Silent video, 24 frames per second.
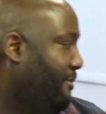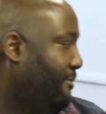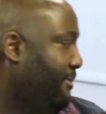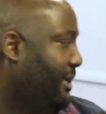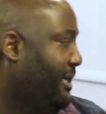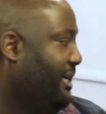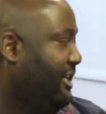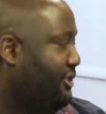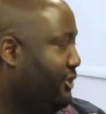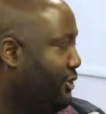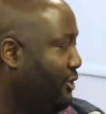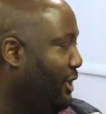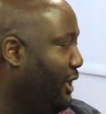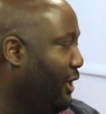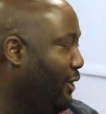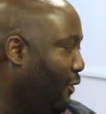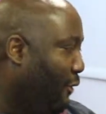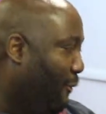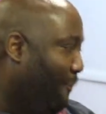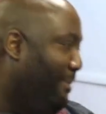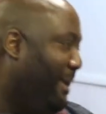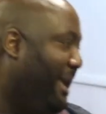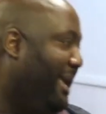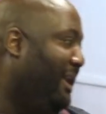Because you
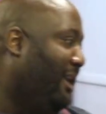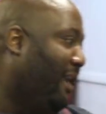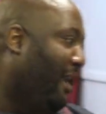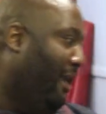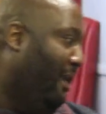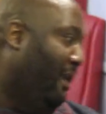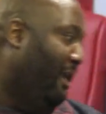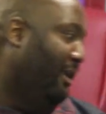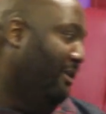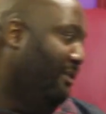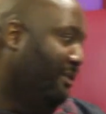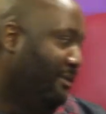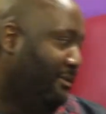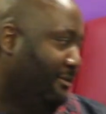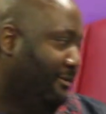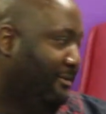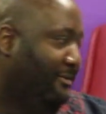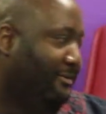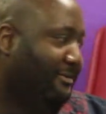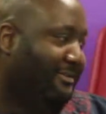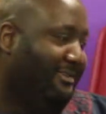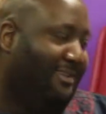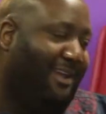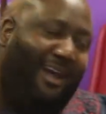didn't obey God.
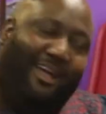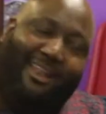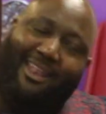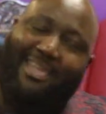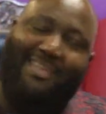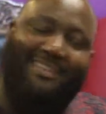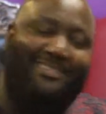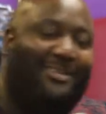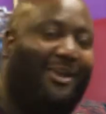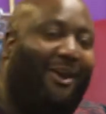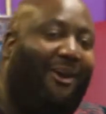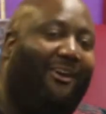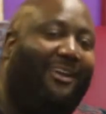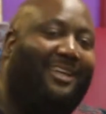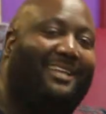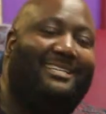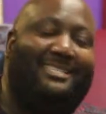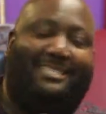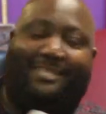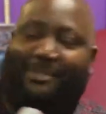Y'all ain't talking